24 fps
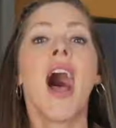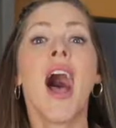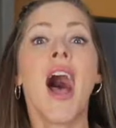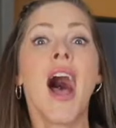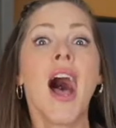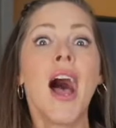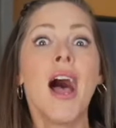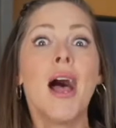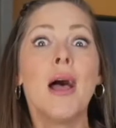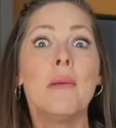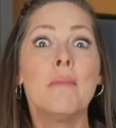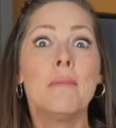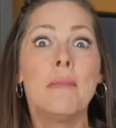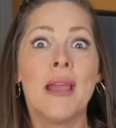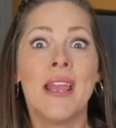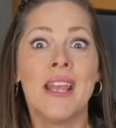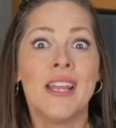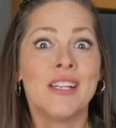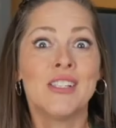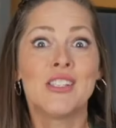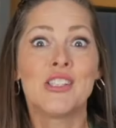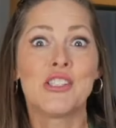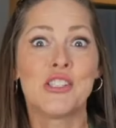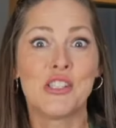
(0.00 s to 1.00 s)
I
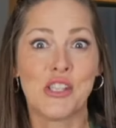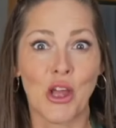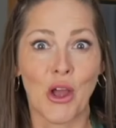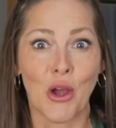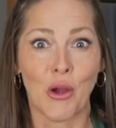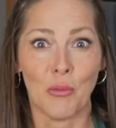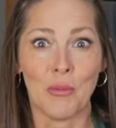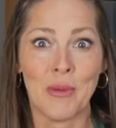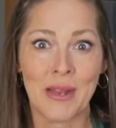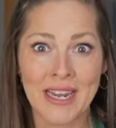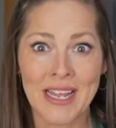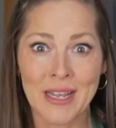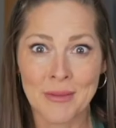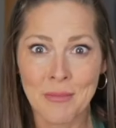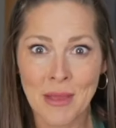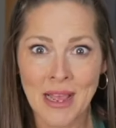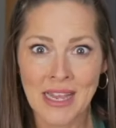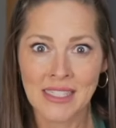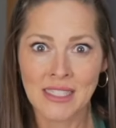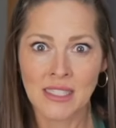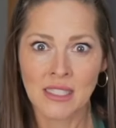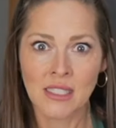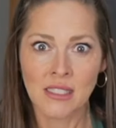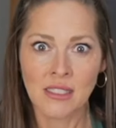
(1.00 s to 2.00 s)
make so many
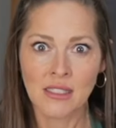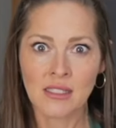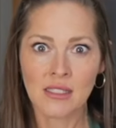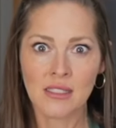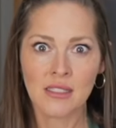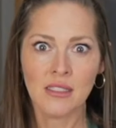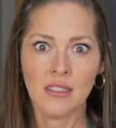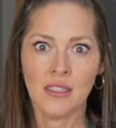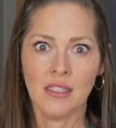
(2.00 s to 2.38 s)
messes.